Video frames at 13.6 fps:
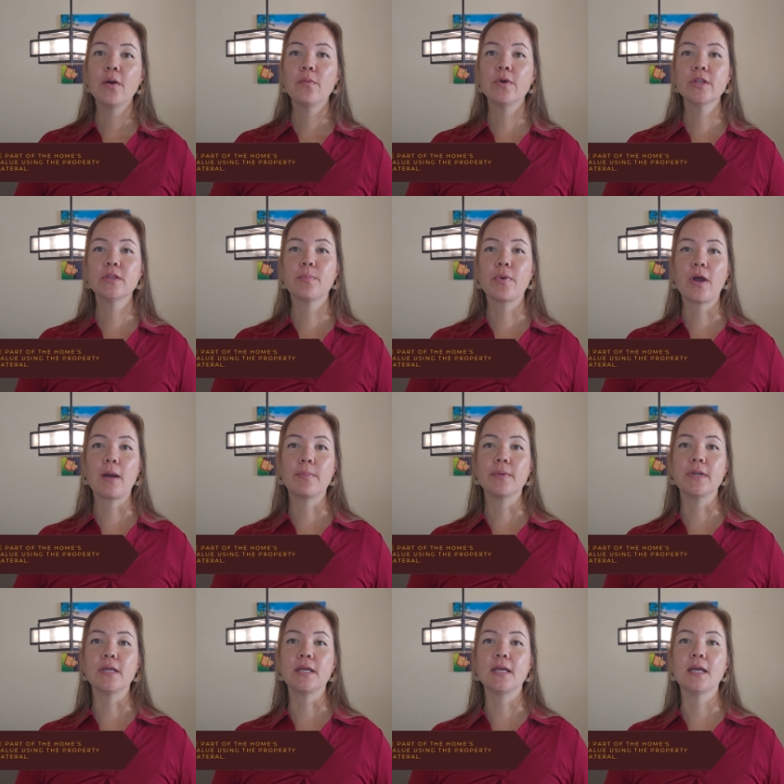with the
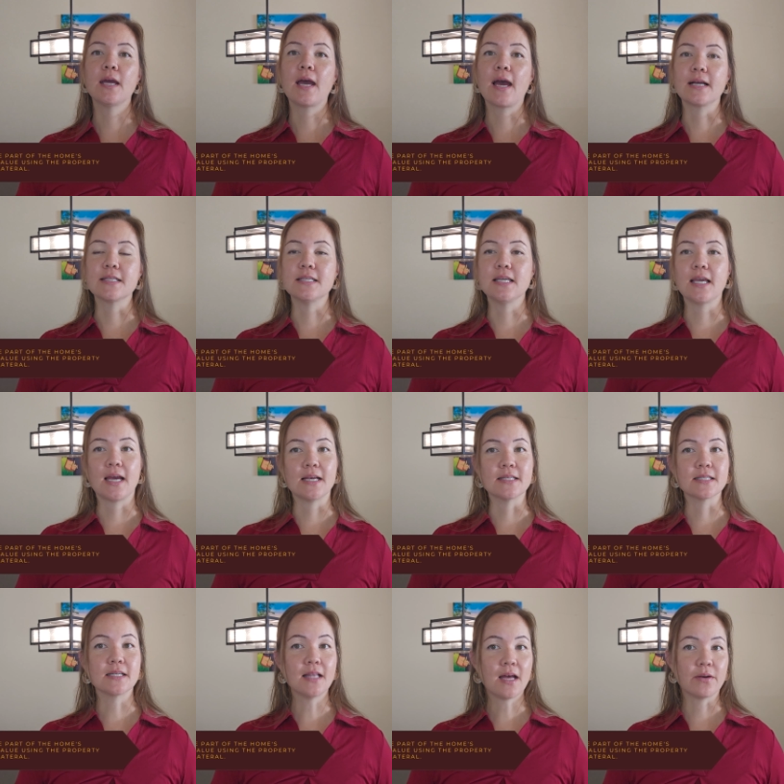property acting
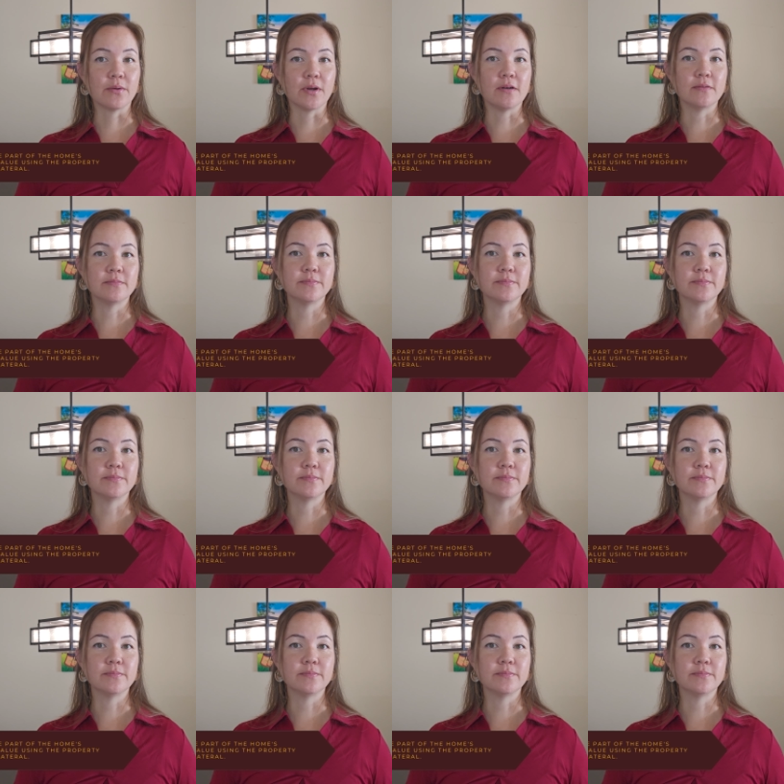as collateral.